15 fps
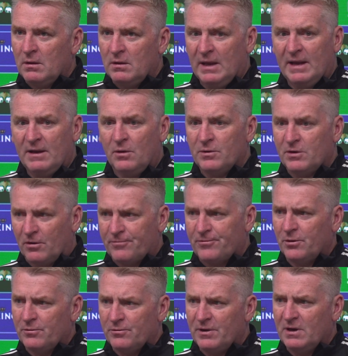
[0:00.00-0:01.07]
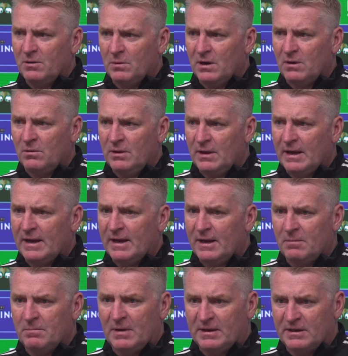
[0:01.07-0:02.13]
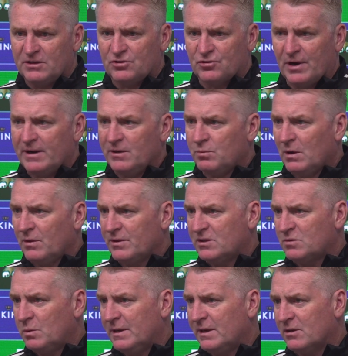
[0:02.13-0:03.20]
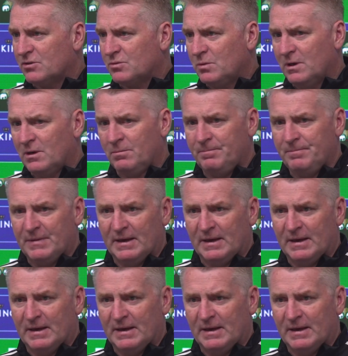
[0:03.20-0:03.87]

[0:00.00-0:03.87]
Yeah, no, he got through it really well, and he's trained well this week as well.